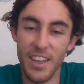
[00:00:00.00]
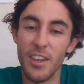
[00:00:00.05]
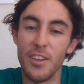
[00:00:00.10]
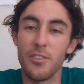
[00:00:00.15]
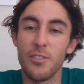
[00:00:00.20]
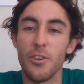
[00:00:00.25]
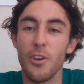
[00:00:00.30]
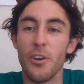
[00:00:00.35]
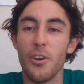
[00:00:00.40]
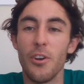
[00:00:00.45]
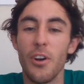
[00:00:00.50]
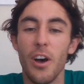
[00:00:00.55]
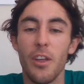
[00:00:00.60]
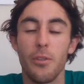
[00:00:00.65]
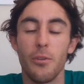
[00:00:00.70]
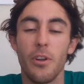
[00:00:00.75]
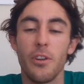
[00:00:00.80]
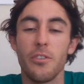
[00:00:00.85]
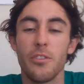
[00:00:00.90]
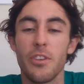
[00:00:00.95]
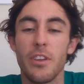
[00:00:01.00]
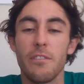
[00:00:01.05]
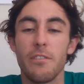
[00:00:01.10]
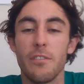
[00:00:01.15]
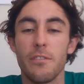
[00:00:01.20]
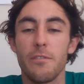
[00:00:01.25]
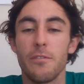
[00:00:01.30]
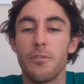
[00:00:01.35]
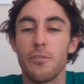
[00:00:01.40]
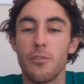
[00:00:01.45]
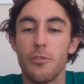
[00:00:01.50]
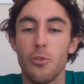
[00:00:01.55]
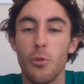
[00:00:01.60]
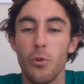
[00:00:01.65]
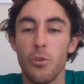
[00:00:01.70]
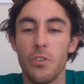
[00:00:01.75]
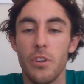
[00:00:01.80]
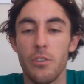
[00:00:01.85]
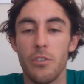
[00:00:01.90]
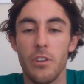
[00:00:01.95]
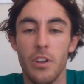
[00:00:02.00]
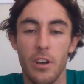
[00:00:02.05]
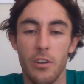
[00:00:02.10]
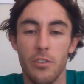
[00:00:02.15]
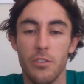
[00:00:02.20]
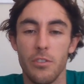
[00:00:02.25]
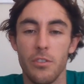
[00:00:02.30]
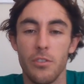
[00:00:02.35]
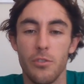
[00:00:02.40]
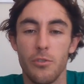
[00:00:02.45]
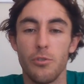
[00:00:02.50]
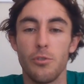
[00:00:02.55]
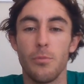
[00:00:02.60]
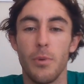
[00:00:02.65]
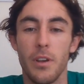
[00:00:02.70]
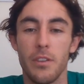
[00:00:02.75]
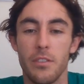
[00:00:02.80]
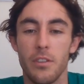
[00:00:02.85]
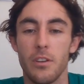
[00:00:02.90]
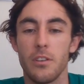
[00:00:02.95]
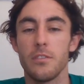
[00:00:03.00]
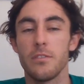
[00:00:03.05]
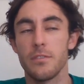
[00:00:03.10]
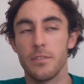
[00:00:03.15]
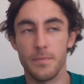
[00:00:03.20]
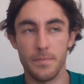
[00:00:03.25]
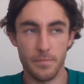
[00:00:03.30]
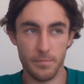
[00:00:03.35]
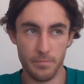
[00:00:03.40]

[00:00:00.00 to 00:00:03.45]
So I thought I'd just give a short introduction to myself.